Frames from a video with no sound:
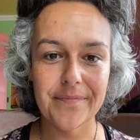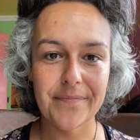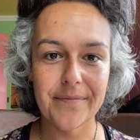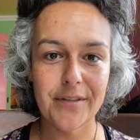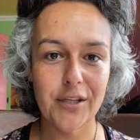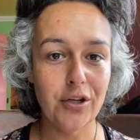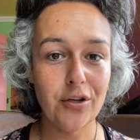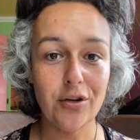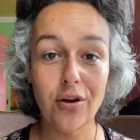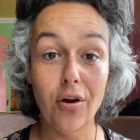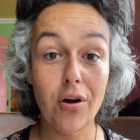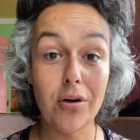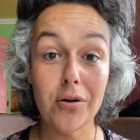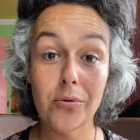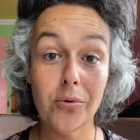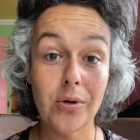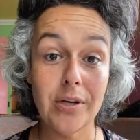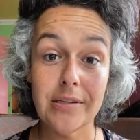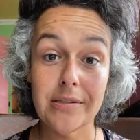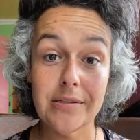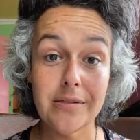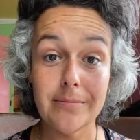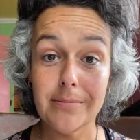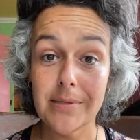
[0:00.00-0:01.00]
You're not
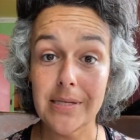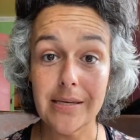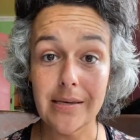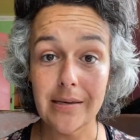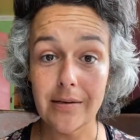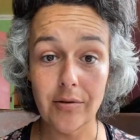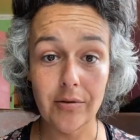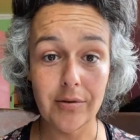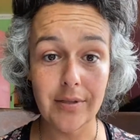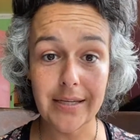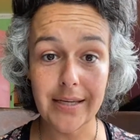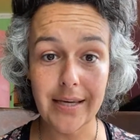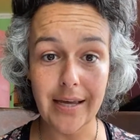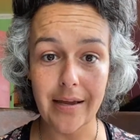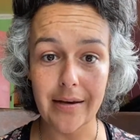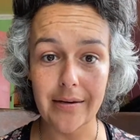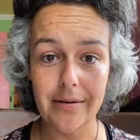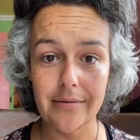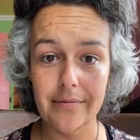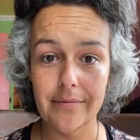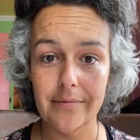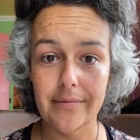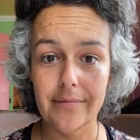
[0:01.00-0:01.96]
going to be killed again.